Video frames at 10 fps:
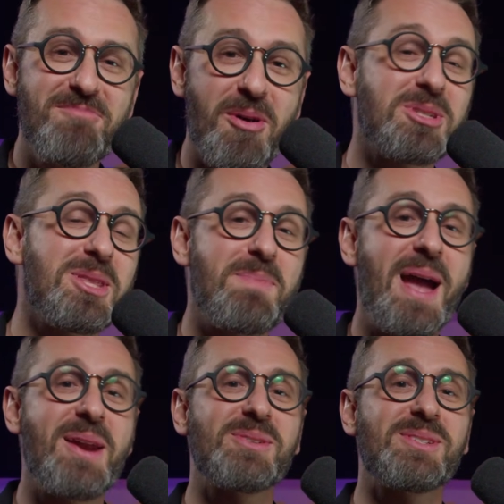Most of the
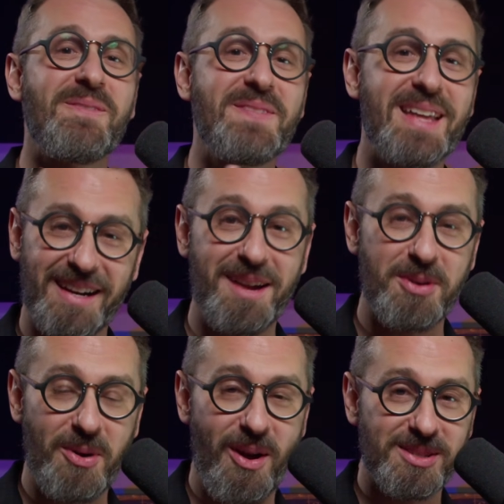pianos that I come
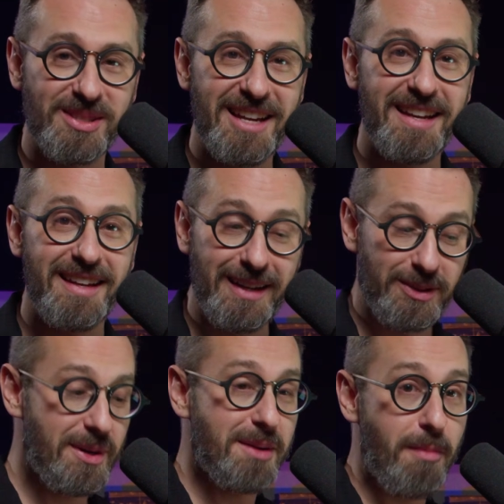across,
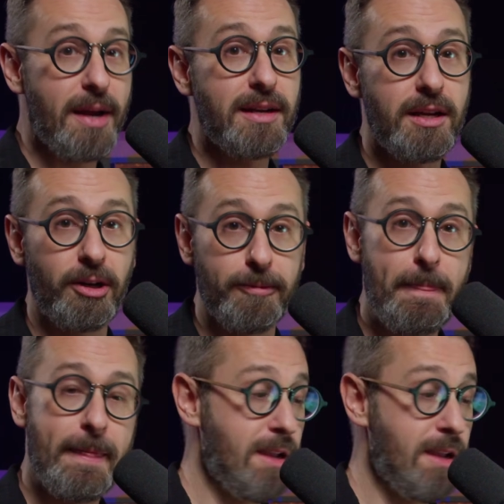including mine here,